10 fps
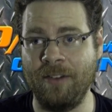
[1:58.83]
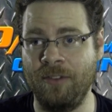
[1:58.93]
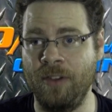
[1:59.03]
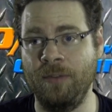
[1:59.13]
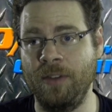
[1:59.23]

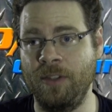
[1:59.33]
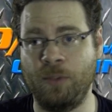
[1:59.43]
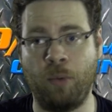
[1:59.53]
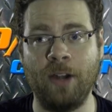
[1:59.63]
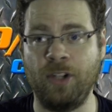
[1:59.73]

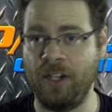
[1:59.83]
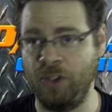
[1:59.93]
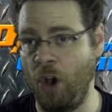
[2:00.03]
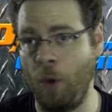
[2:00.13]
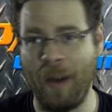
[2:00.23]
This project
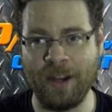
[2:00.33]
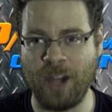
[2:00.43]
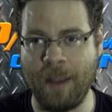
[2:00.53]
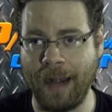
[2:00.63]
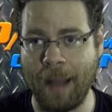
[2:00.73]
is already
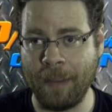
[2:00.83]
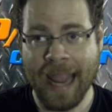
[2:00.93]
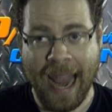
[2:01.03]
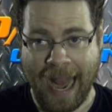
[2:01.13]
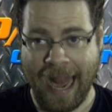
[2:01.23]
shaping up,
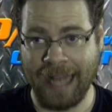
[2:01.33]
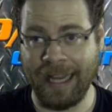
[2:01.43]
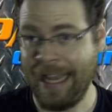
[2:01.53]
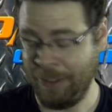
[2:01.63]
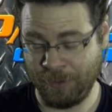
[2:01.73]

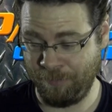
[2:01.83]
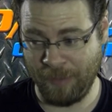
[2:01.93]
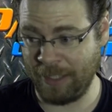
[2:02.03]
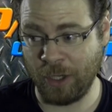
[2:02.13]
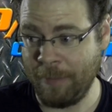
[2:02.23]
and it's
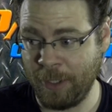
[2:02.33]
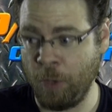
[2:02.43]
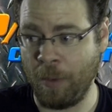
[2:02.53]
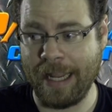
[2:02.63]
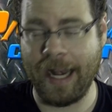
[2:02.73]
going to be super